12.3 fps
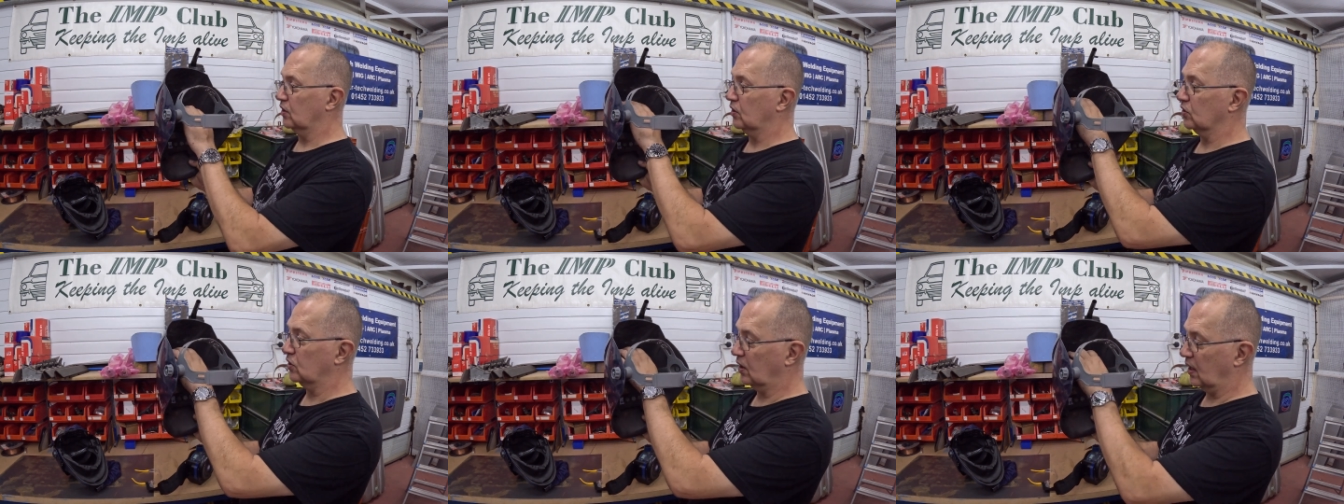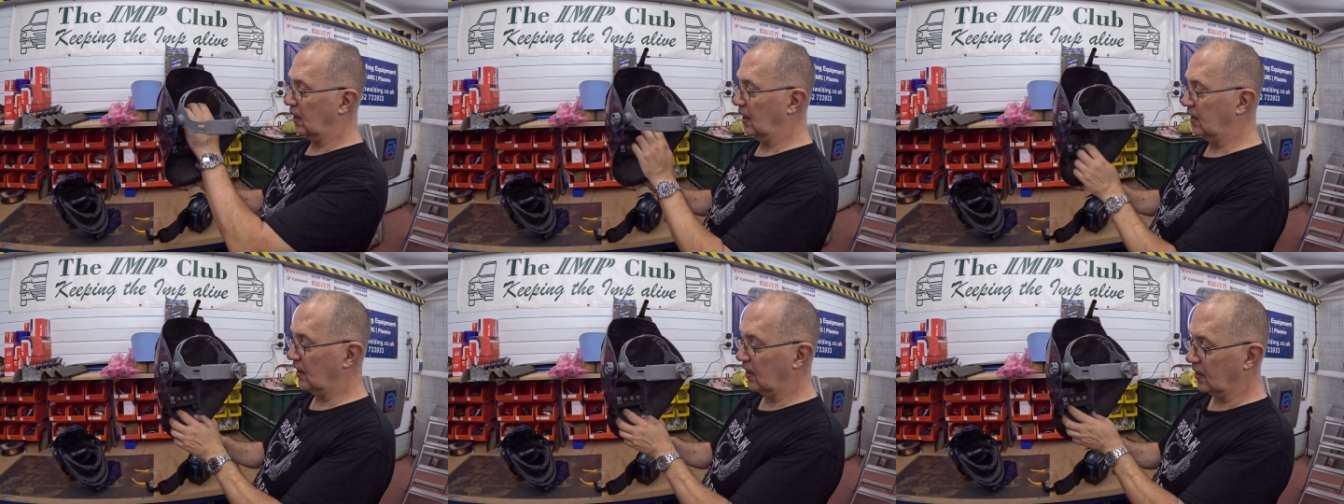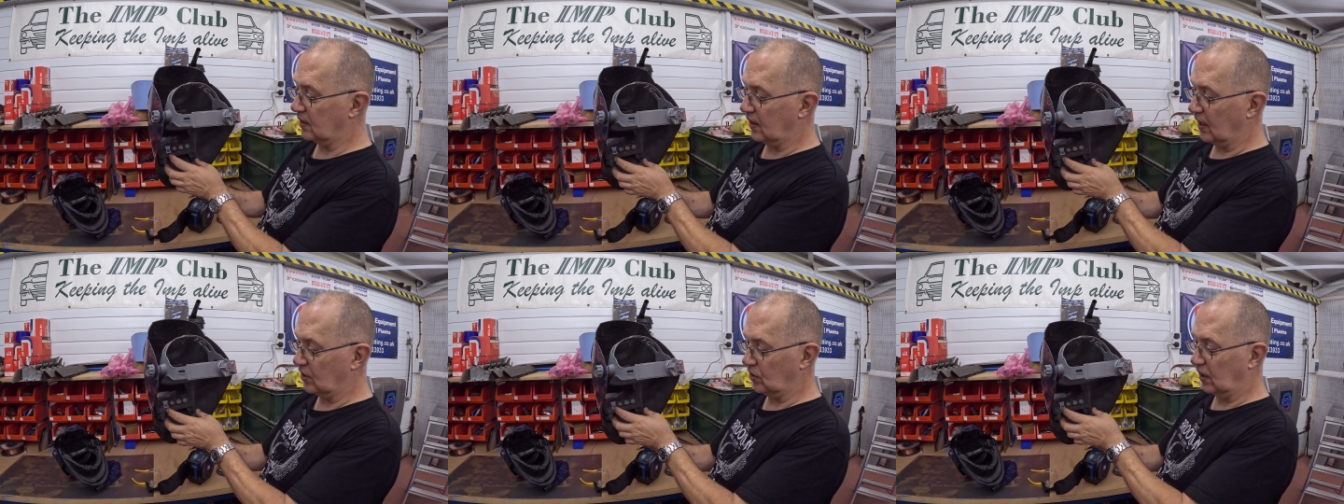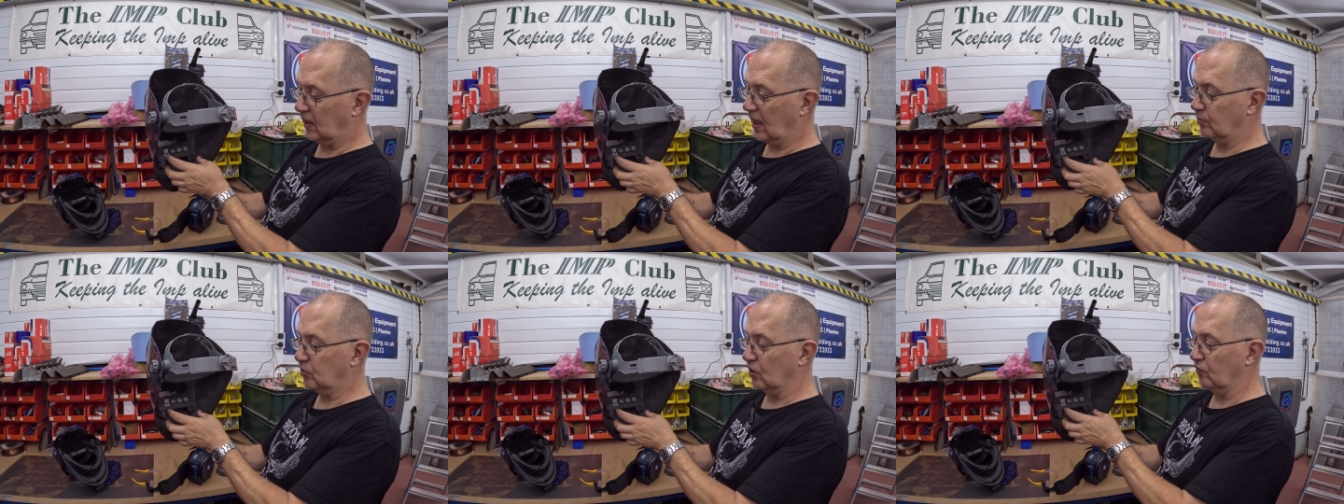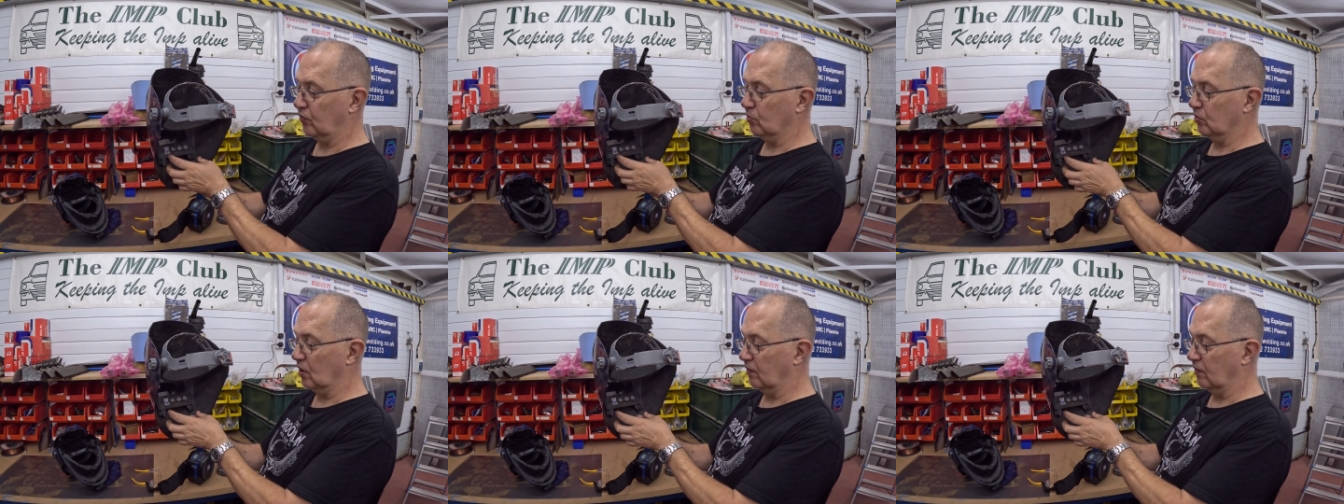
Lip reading: it doesn't create an area to actually capture the fumes